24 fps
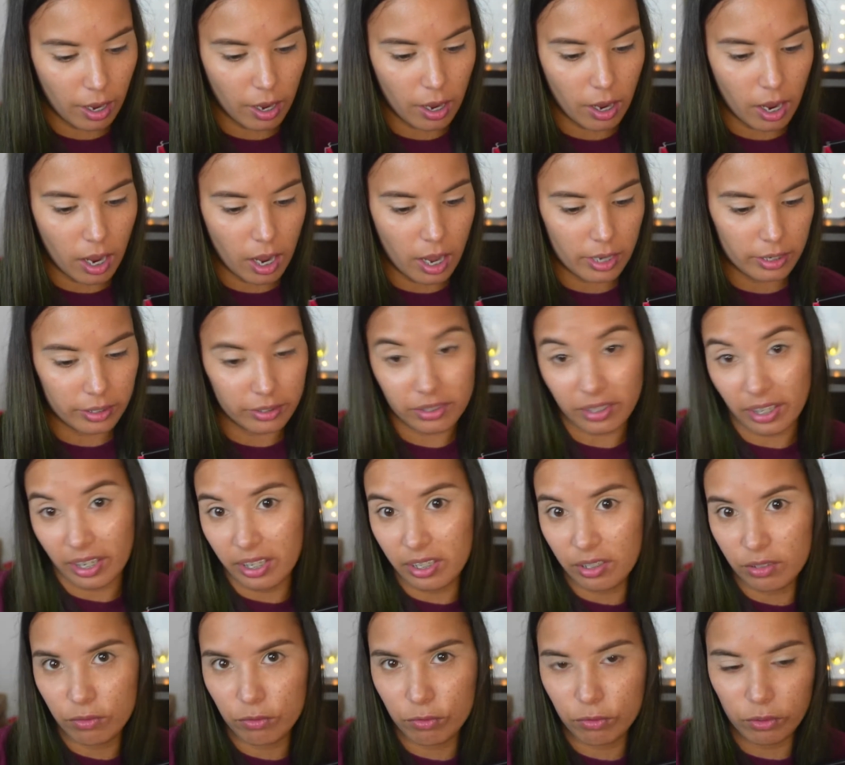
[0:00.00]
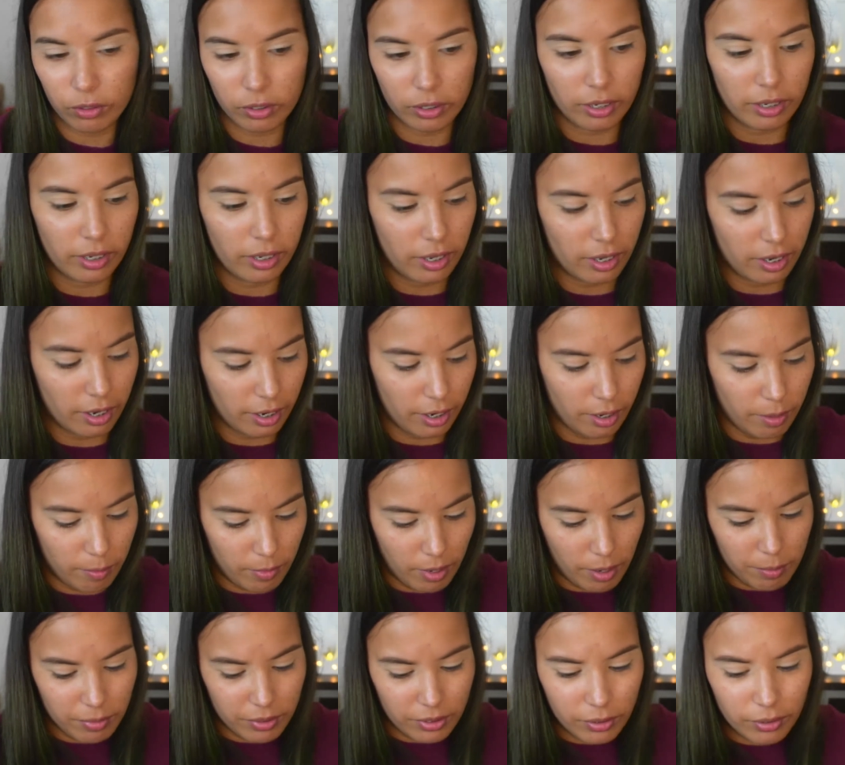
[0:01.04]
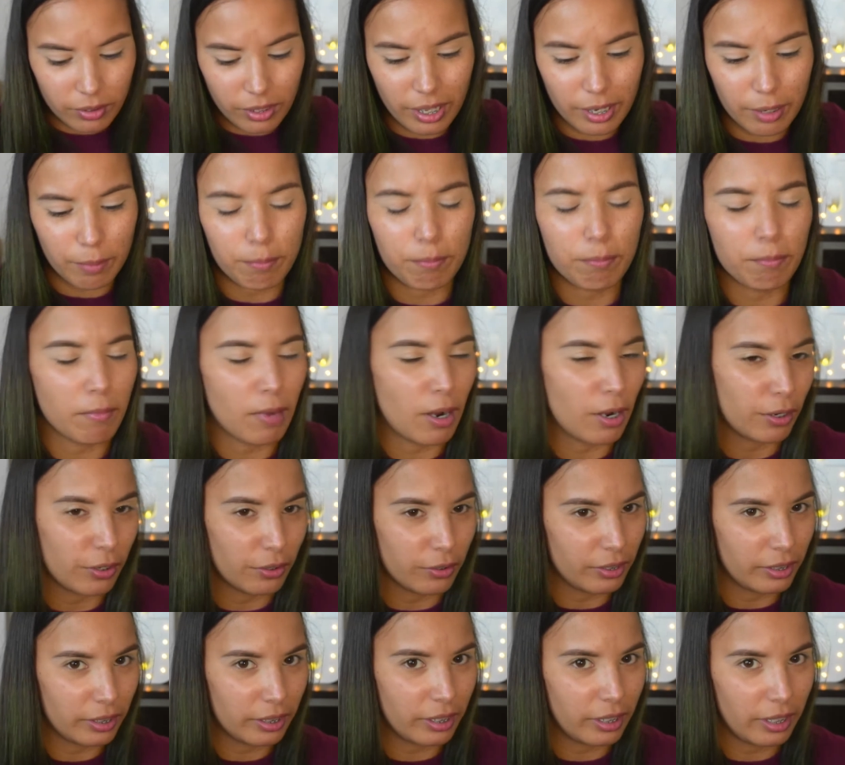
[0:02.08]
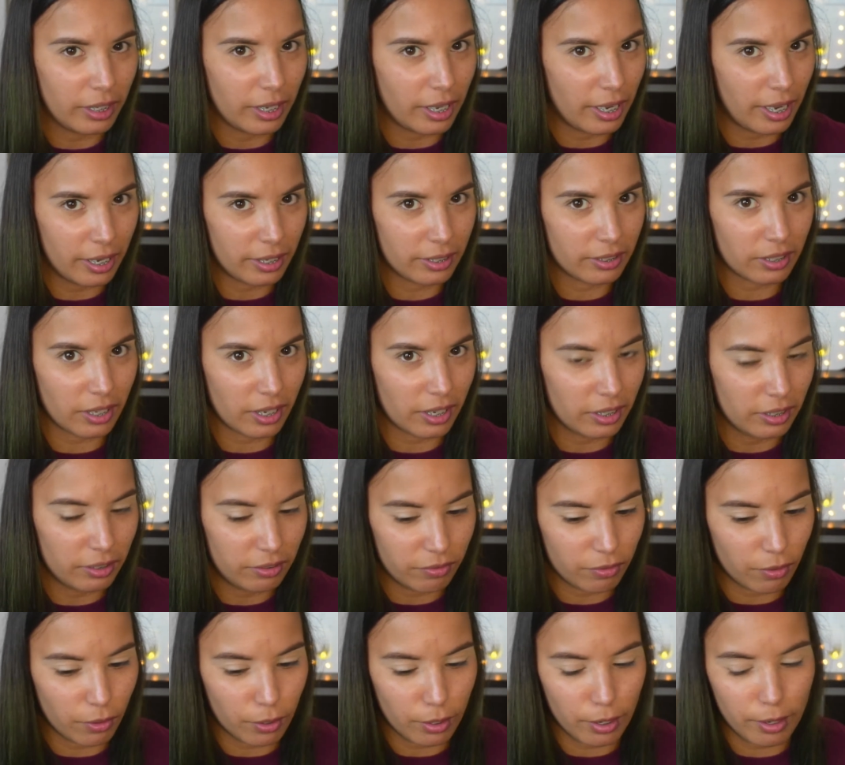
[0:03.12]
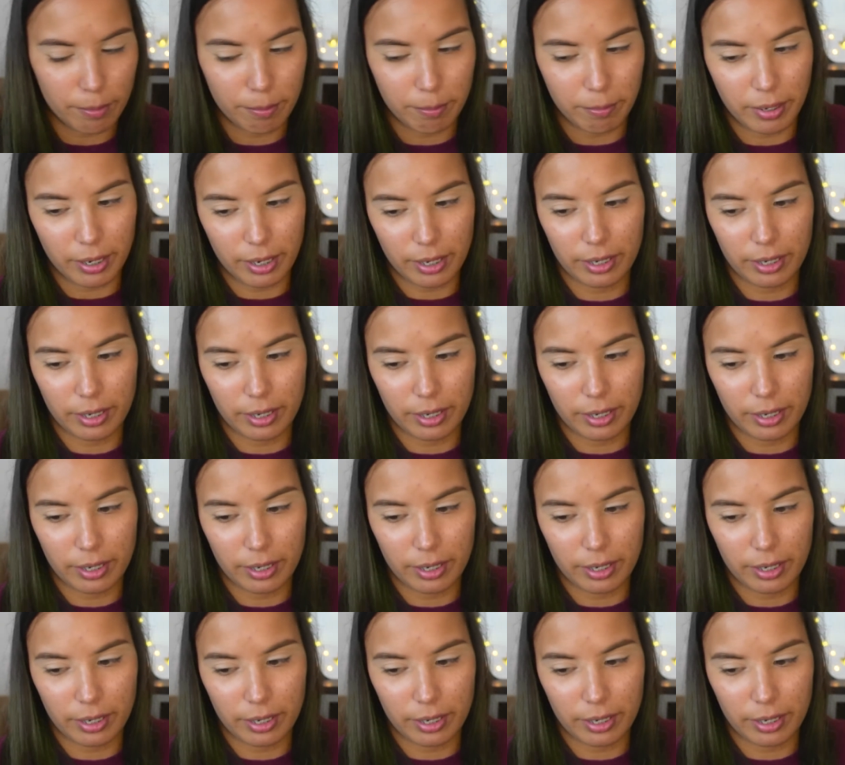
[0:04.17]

excited for it. I'm still like moderately excited for it, but